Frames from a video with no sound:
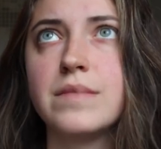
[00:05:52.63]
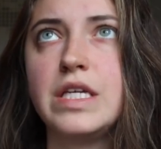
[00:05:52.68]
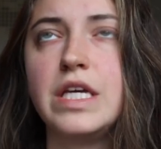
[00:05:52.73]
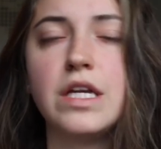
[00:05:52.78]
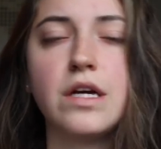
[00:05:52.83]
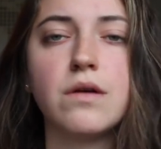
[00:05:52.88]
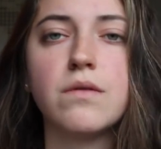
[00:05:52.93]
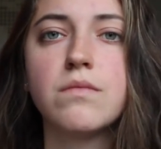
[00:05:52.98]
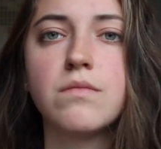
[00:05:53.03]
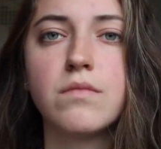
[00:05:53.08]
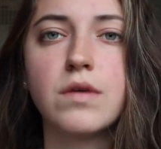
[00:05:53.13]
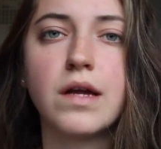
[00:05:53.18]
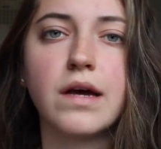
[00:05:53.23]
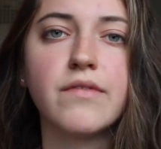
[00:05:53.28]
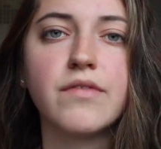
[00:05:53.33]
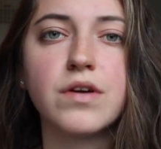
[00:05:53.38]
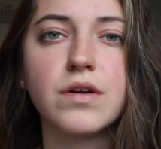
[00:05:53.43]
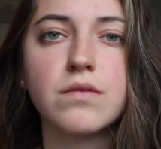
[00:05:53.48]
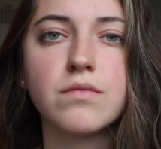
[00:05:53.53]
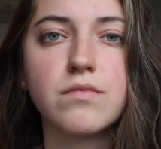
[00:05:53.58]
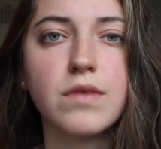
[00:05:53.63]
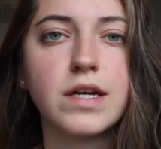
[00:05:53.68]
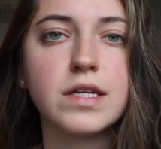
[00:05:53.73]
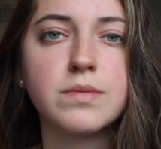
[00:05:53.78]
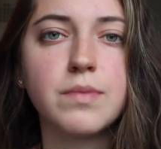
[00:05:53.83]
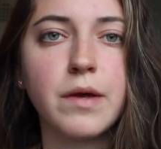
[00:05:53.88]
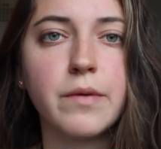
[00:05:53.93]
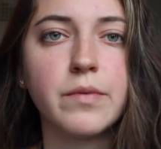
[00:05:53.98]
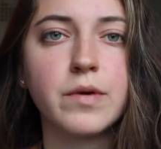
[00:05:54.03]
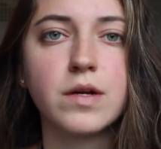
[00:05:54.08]
you know, whatever,
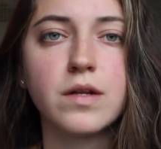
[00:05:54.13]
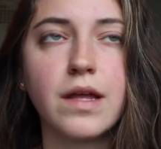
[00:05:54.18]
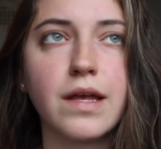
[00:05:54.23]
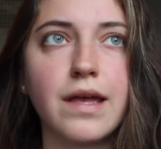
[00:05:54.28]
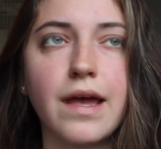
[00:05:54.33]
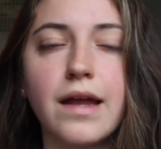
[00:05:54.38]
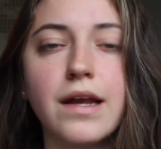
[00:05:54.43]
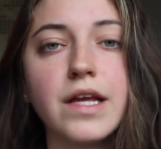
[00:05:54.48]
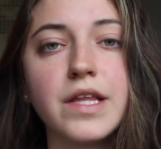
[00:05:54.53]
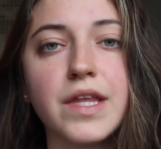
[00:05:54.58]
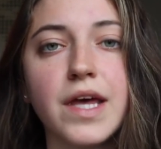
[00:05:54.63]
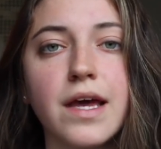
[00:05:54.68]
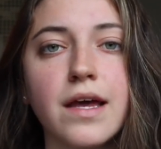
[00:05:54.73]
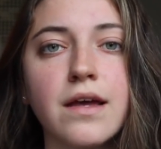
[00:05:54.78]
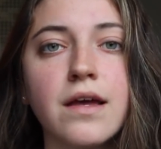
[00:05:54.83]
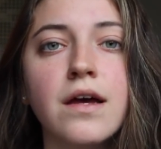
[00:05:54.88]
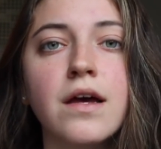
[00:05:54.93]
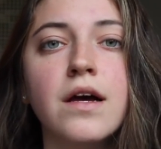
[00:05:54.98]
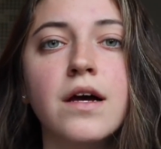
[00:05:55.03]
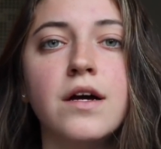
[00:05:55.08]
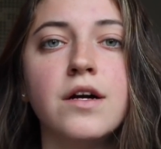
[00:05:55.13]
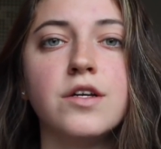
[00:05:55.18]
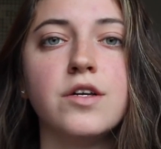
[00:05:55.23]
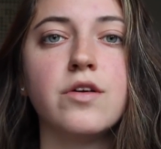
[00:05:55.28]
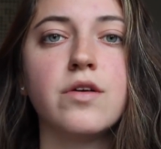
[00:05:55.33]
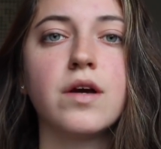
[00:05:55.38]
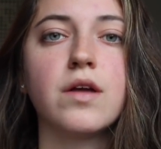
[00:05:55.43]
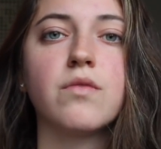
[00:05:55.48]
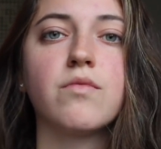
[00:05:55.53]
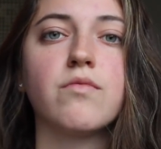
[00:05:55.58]
rice paper, like anything,
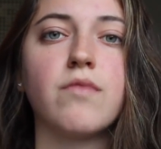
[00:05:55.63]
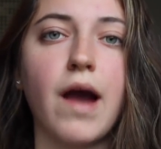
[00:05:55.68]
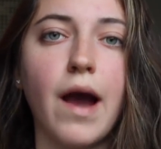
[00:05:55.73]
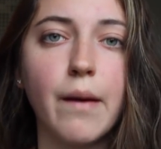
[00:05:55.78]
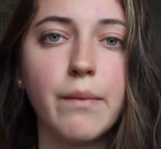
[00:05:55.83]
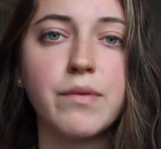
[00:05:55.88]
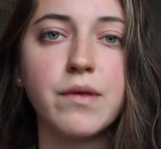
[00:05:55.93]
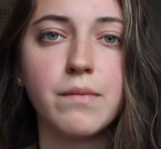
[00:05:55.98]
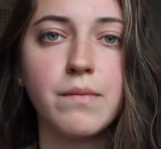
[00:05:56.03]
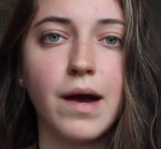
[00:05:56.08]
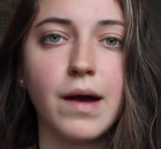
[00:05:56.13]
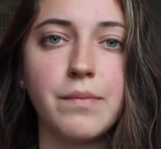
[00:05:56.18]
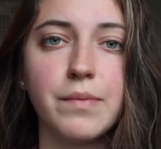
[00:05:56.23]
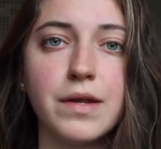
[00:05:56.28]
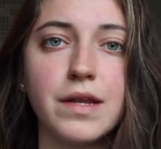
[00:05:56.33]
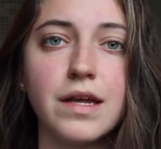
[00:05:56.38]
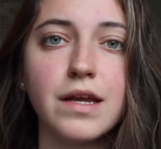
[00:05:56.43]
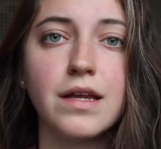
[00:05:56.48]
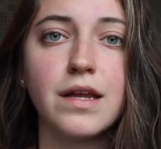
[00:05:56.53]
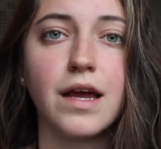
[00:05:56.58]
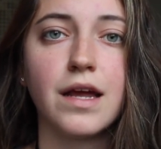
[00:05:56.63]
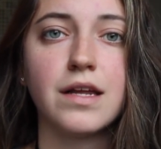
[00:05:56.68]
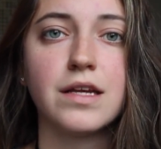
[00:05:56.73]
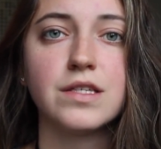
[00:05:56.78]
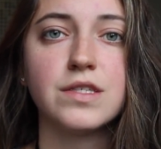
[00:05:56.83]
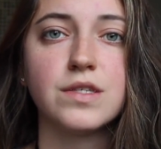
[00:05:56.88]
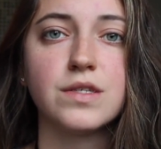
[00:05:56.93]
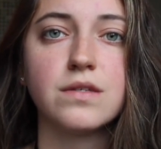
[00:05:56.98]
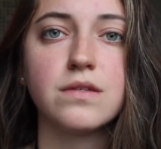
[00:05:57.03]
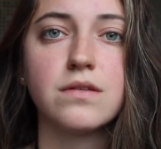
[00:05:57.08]
you can wrap them up in it and
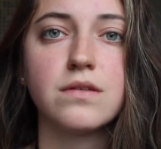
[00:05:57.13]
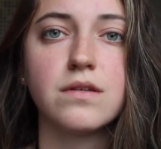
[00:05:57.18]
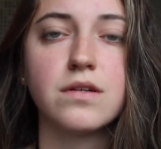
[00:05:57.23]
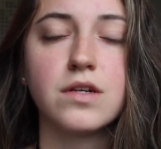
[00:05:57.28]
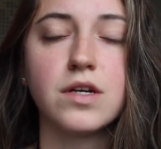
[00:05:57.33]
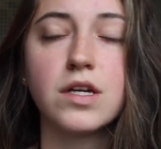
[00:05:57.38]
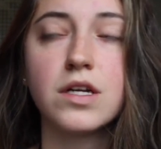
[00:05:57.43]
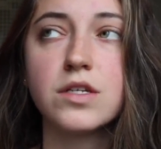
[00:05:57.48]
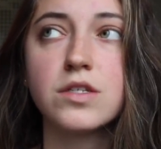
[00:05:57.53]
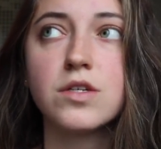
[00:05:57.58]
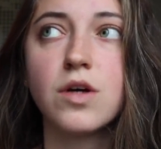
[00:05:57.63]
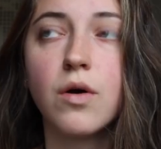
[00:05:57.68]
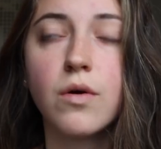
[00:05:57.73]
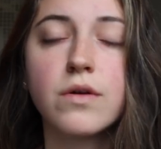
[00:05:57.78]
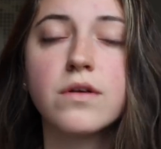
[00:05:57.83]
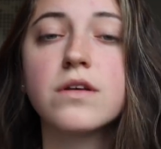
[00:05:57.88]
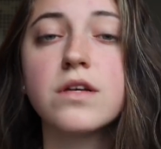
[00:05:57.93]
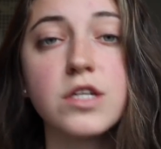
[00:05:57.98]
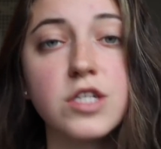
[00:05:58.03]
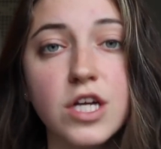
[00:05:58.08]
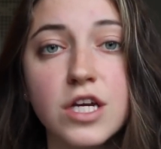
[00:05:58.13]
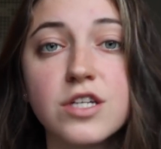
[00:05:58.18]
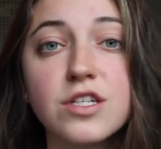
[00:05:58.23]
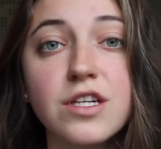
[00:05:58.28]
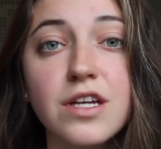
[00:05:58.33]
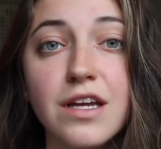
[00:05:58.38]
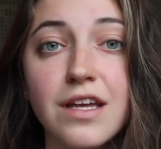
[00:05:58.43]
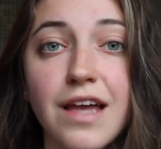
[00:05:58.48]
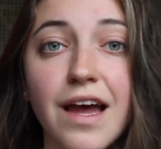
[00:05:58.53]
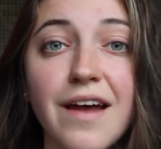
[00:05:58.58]
it's gonna totally change
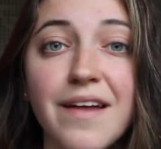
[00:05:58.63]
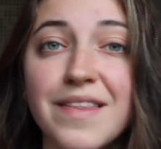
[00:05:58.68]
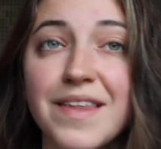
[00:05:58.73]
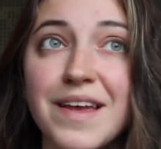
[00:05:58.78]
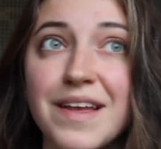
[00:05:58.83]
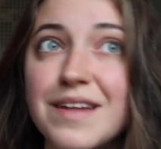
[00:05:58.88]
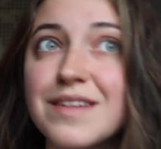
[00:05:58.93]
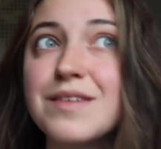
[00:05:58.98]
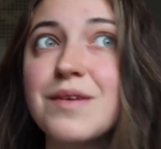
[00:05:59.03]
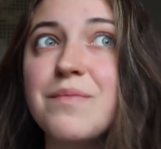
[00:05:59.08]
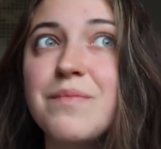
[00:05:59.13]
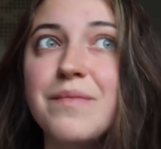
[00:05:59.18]
it again. Like it's